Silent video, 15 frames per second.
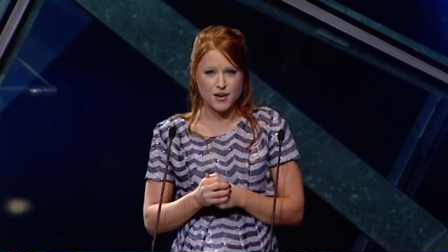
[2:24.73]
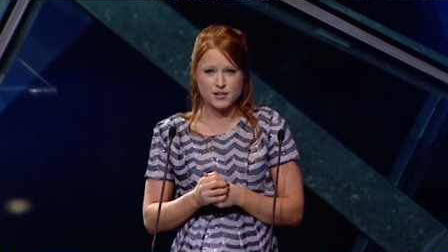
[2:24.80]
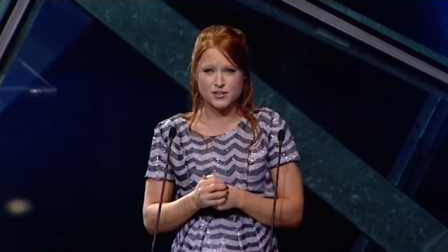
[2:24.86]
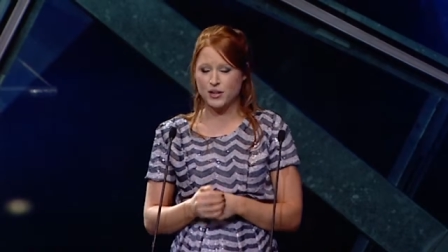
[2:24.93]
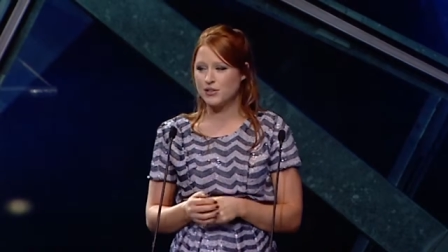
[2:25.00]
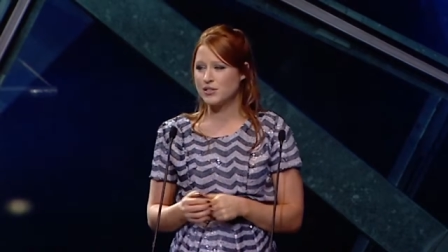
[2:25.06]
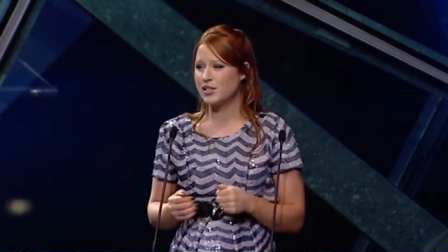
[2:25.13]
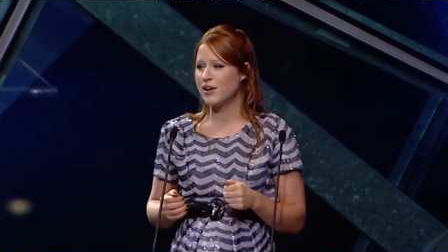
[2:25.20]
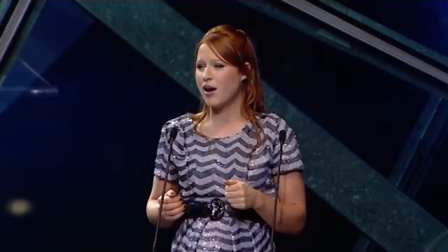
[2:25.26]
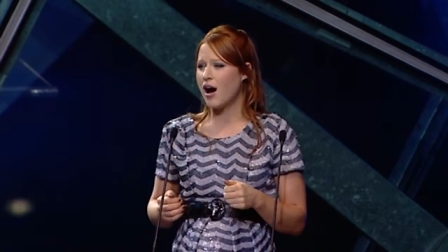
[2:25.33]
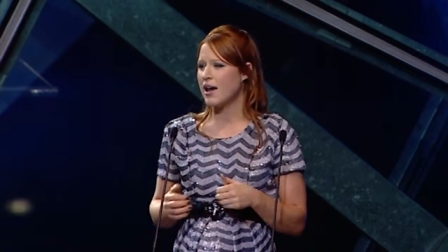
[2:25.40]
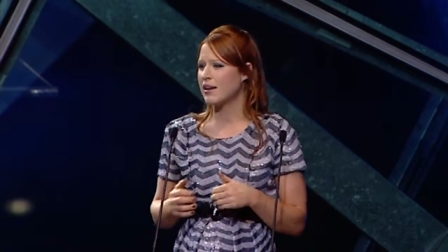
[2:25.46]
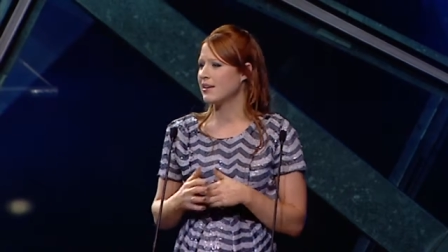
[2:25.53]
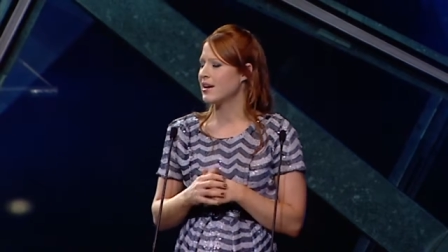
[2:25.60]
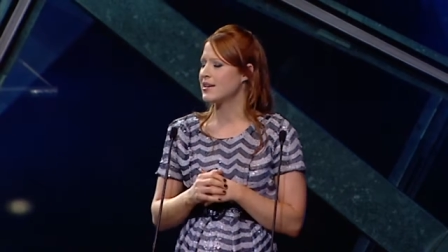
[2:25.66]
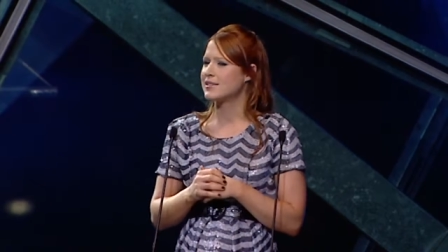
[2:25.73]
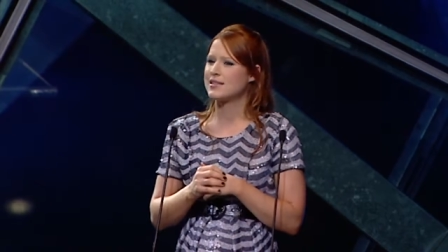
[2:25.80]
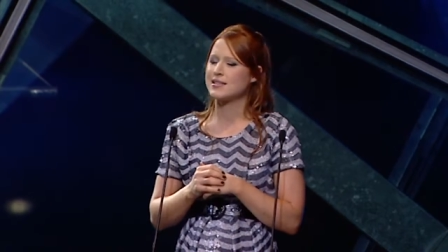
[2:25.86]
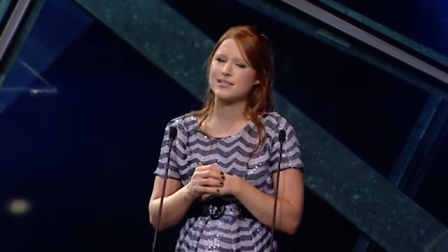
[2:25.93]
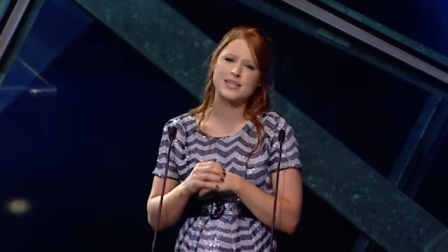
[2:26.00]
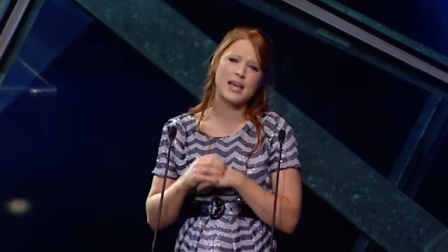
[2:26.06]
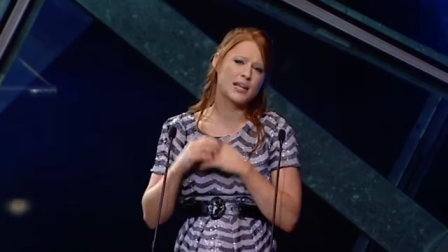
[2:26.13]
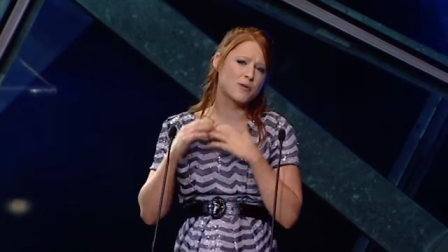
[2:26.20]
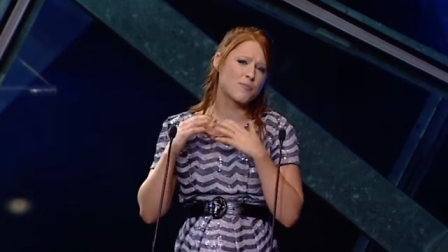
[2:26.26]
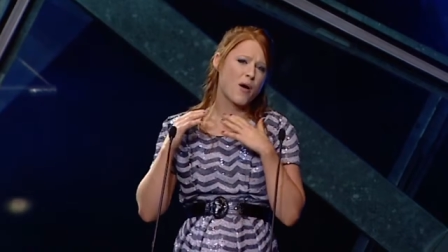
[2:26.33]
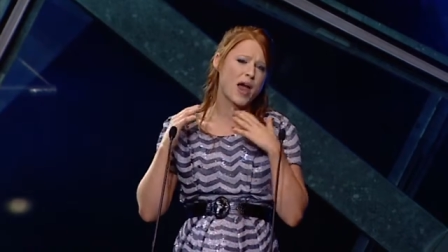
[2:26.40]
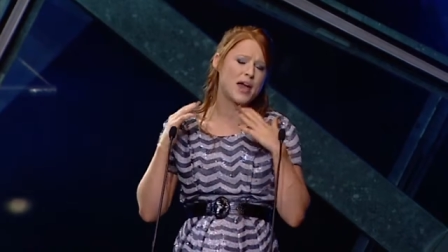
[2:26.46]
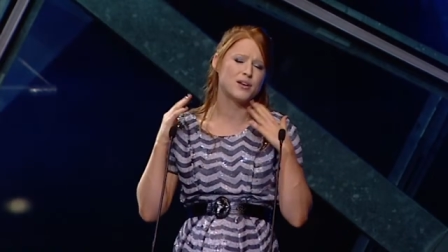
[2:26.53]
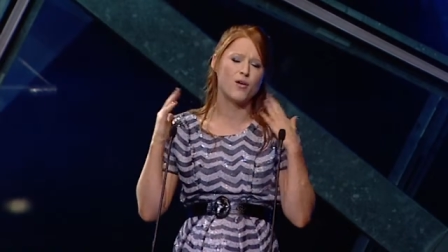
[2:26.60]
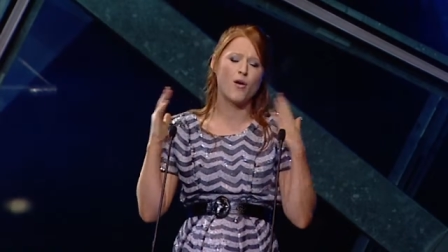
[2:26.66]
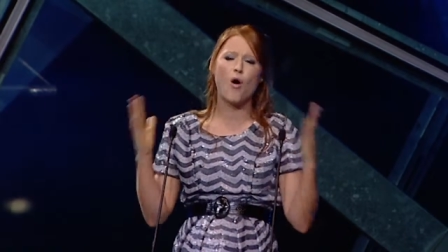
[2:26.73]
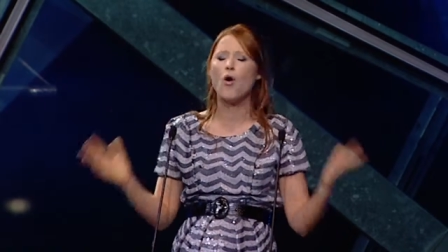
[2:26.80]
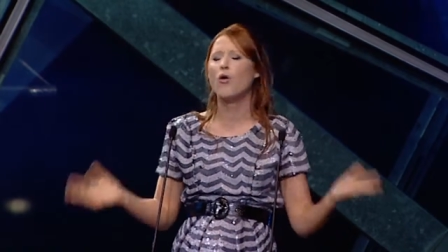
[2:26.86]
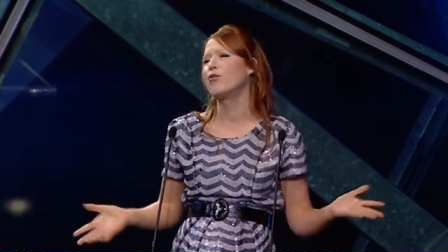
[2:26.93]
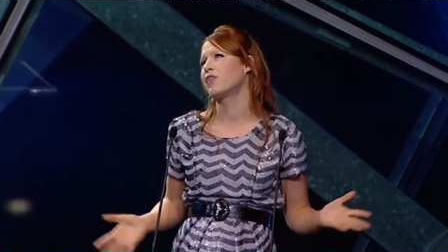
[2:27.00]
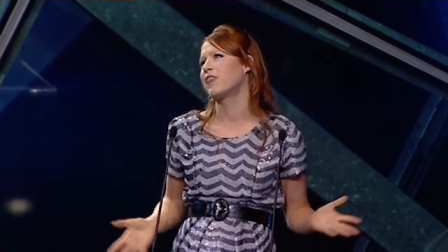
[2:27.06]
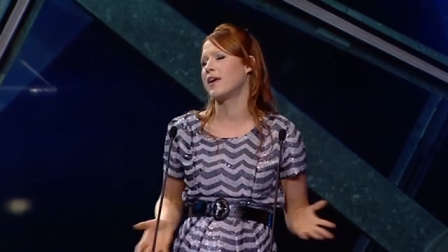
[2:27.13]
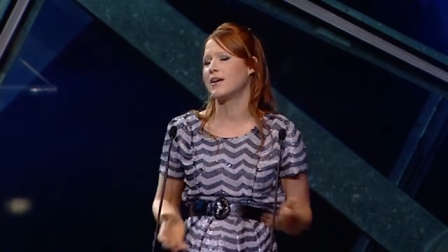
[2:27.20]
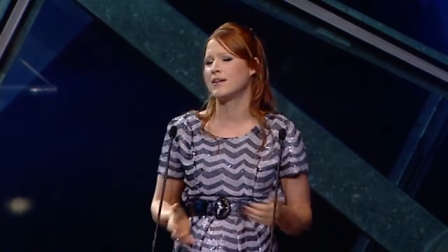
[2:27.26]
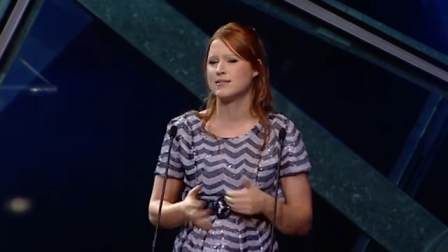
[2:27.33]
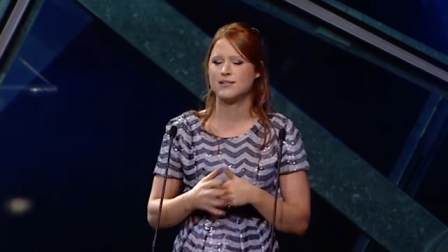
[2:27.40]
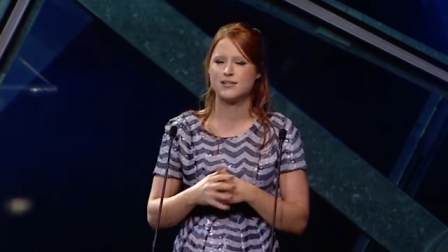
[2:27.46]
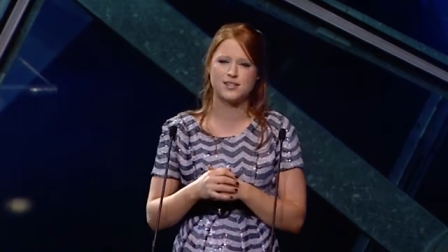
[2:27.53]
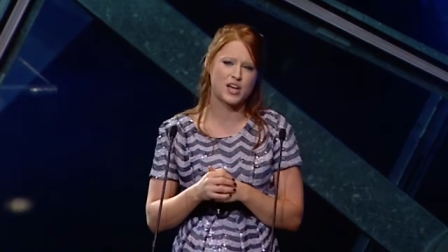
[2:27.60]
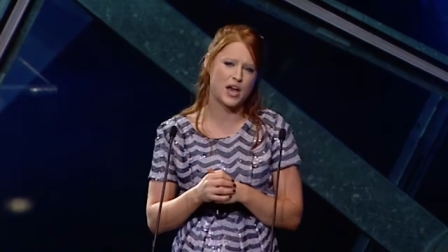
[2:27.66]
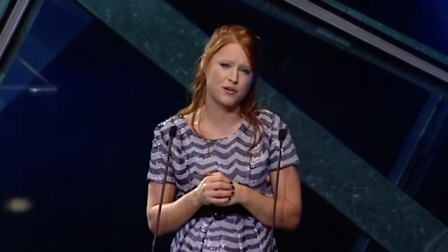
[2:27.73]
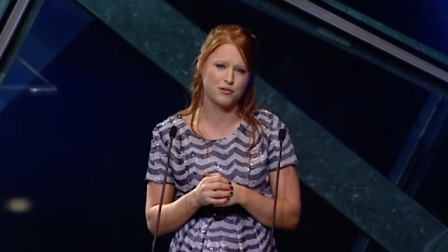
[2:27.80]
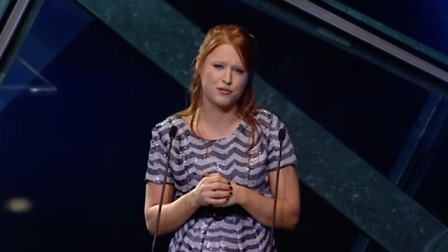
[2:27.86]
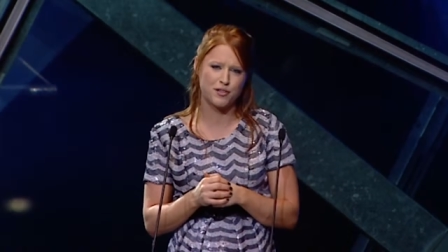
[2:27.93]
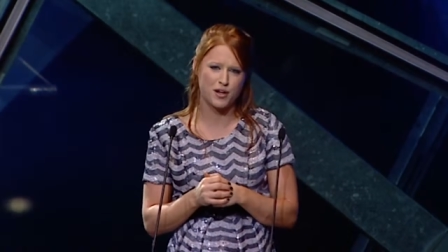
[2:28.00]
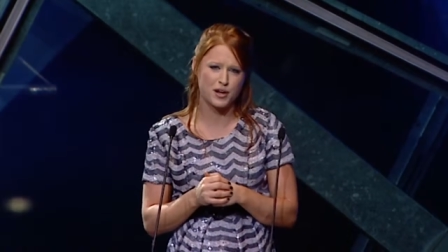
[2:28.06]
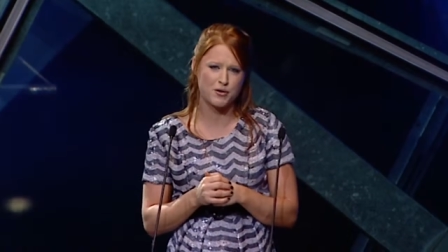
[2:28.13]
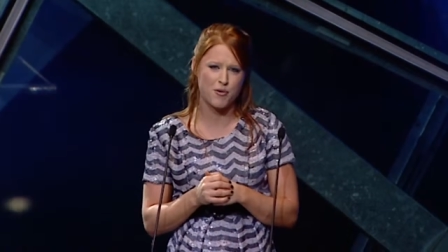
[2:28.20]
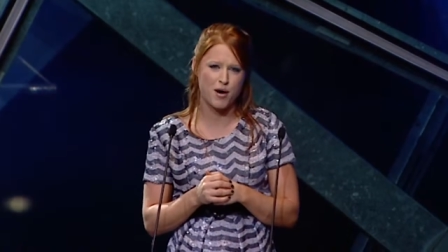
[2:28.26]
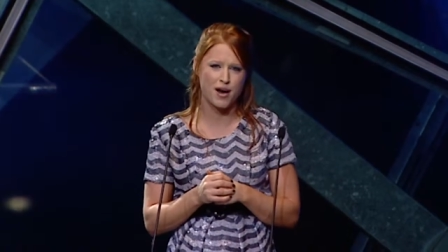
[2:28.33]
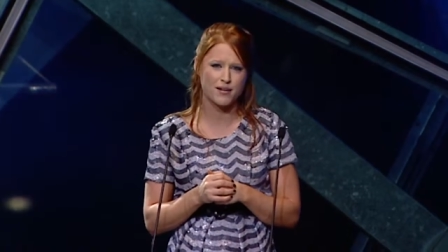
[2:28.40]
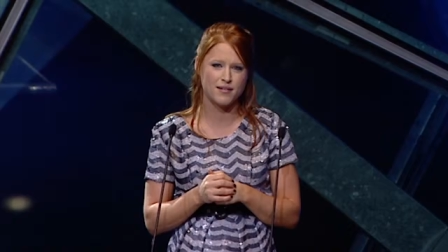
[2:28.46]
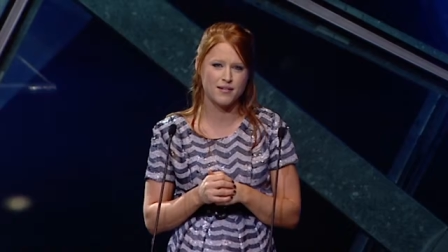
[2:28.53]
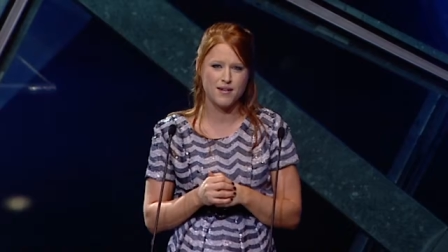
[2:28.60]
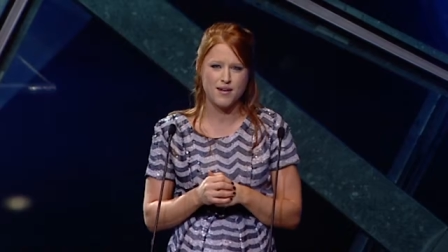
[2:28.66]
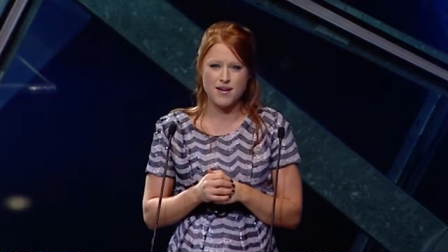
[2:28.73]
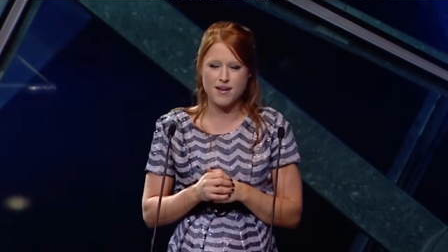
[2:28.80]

So tonight, let's celebrate all things Channel thirty-one.